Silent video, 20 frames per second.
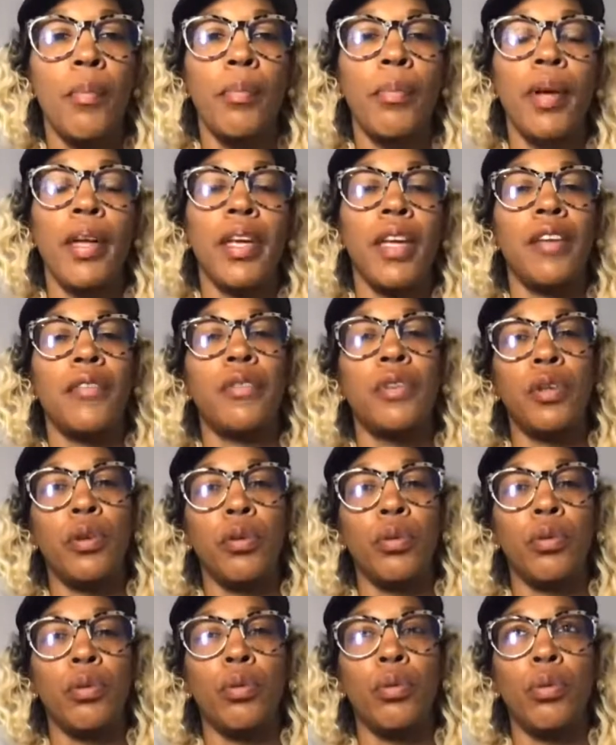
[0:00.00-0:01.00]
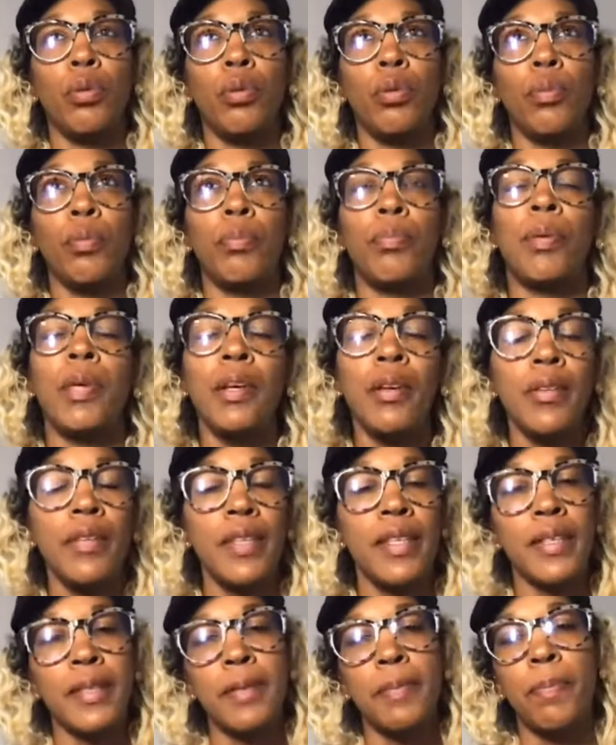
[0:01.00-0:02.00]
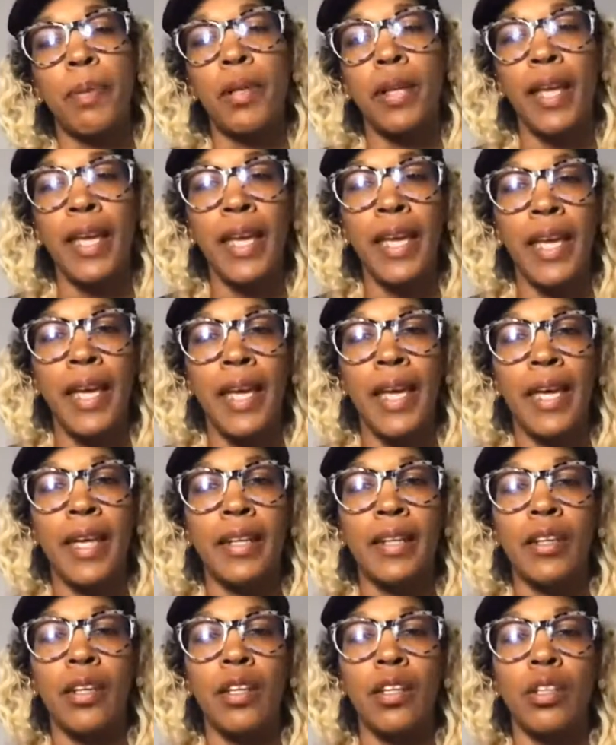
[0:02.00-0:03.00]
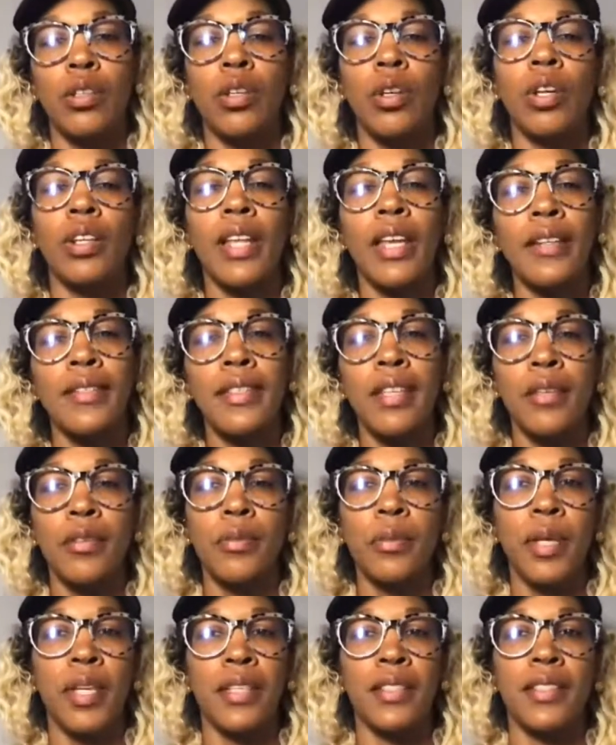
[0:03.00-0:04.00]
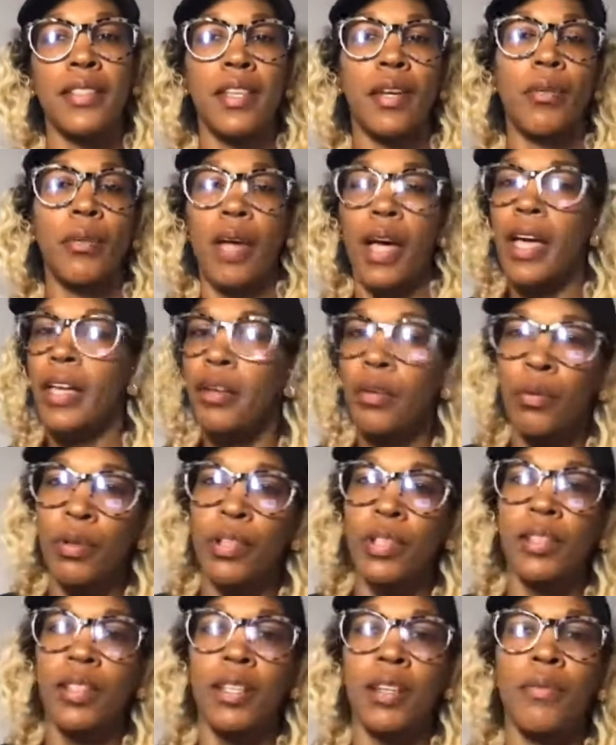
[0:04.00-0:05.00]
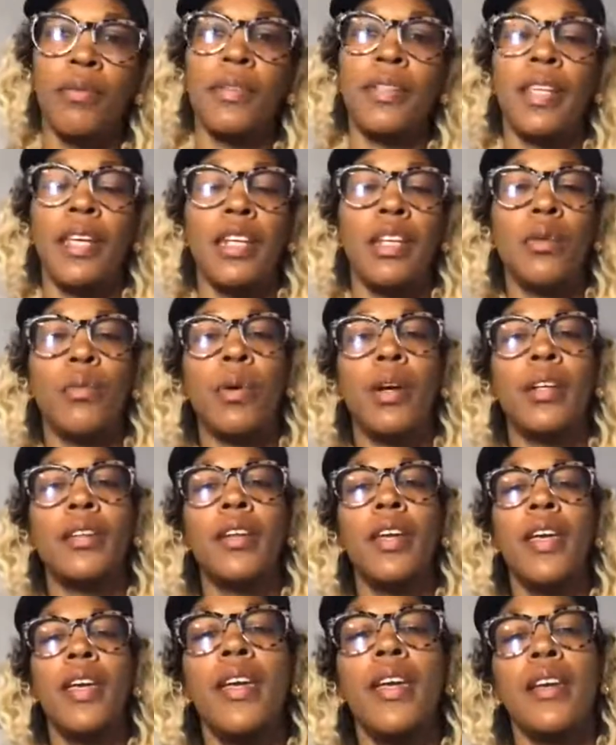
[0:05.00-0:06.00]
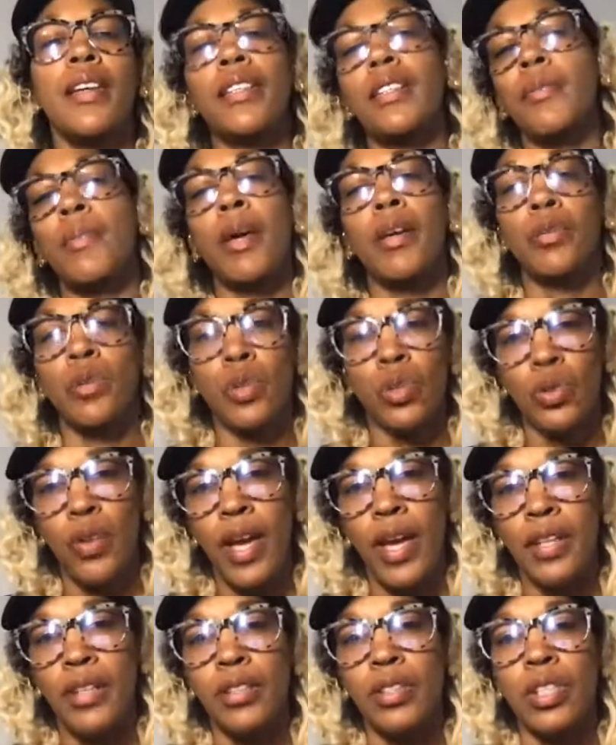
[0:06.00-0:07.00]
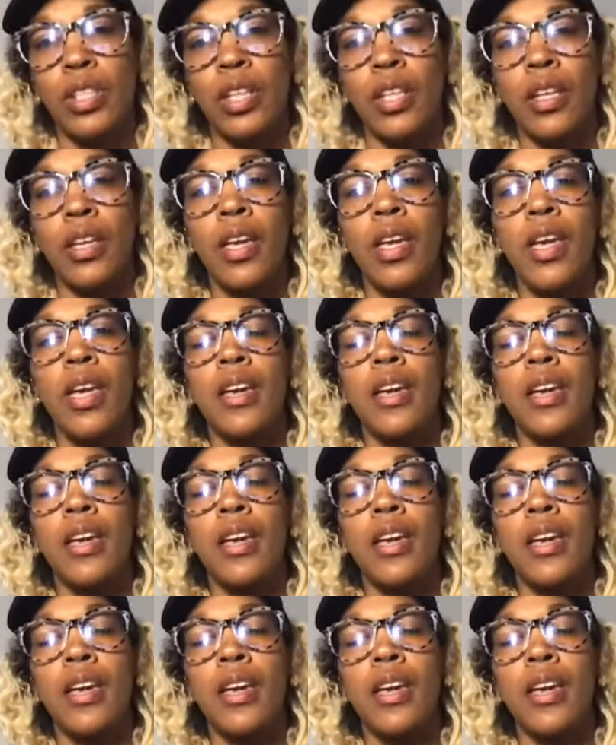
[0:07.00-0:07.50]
But if you build this plan, a lot of times we get stuck, well, I don't want to live with anyone. It's about strategy.